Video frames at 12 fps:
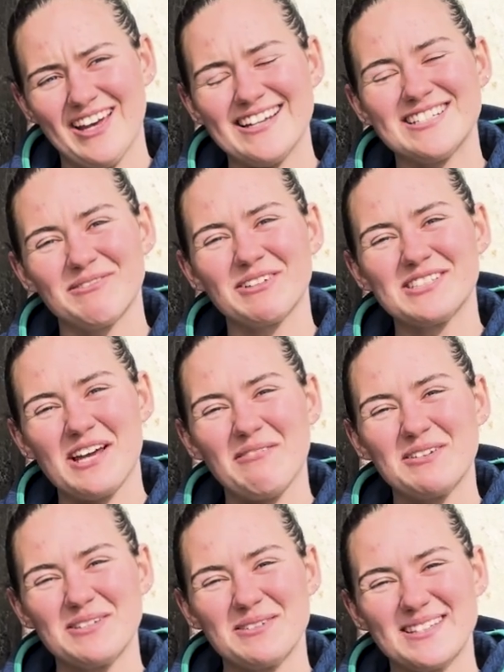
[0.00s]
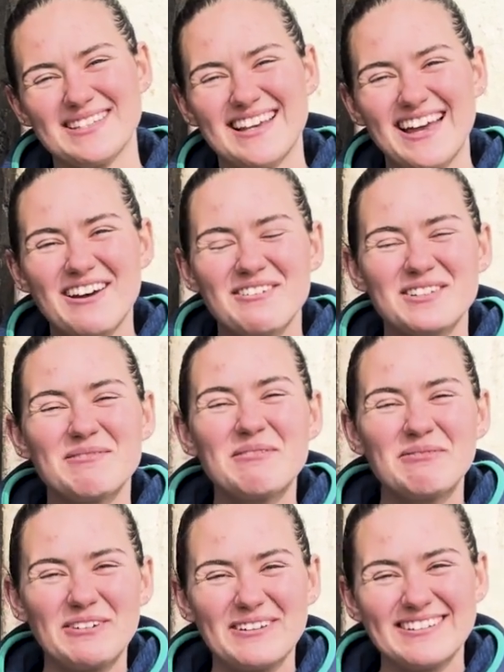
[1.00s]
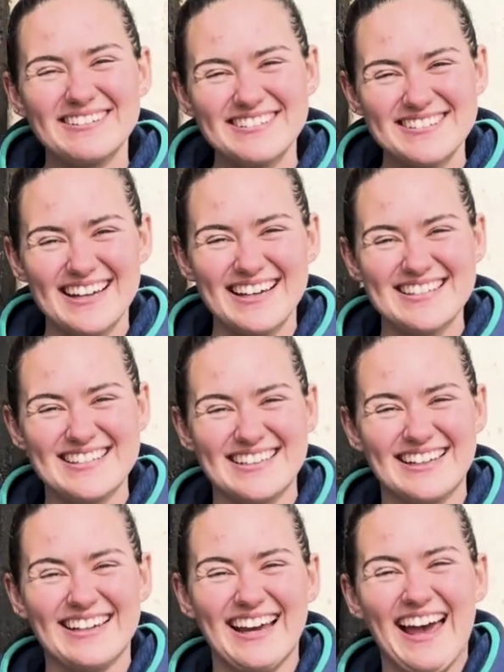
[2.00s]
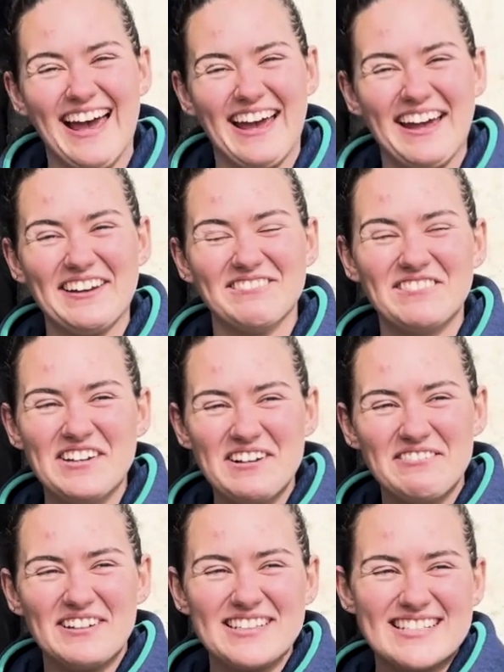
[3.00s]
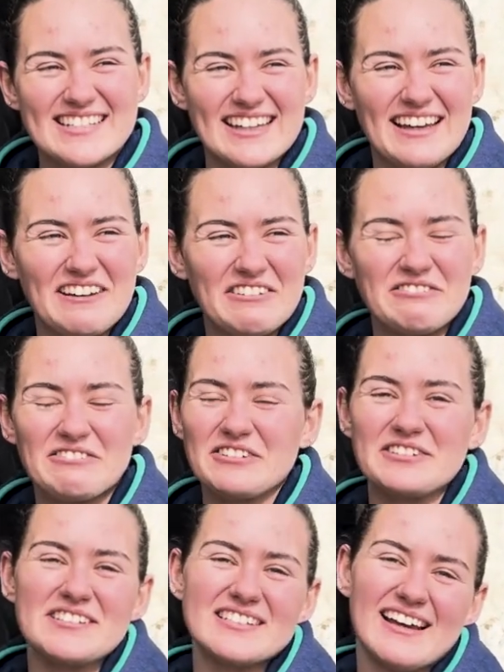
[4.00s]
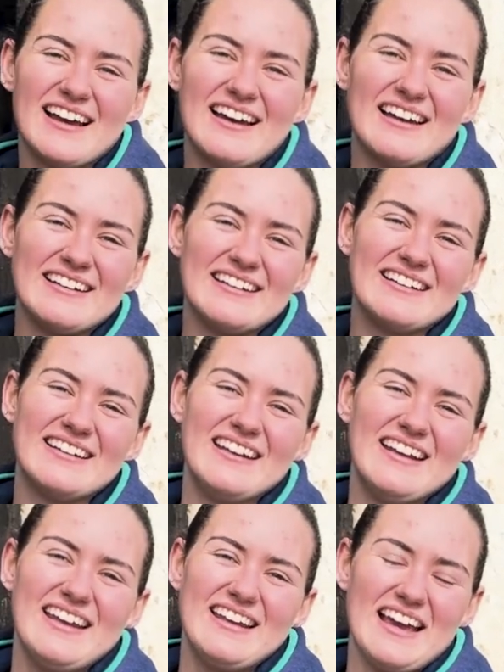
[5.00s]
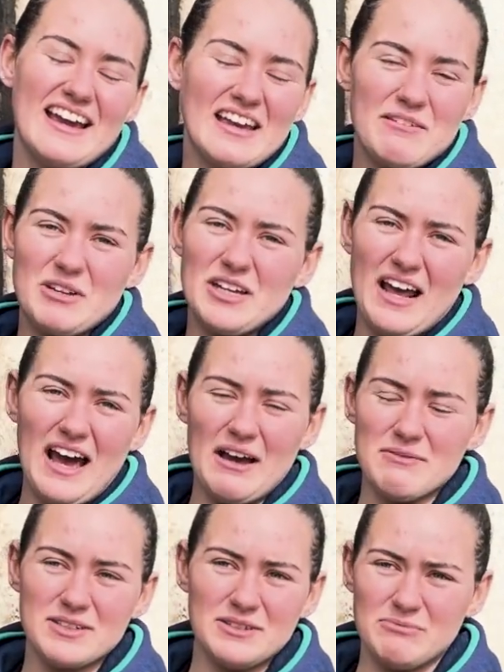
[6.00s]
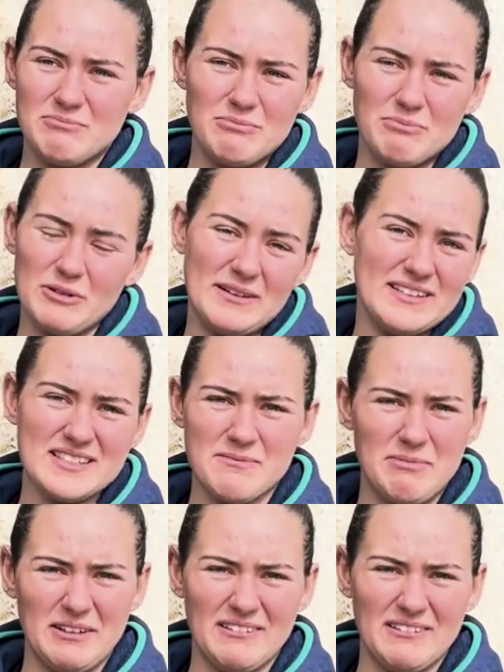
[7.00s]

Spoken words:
Typical Thomas was a bit more enthusiastic, wanted to get out in front, and gave me an absolutely brilliant spin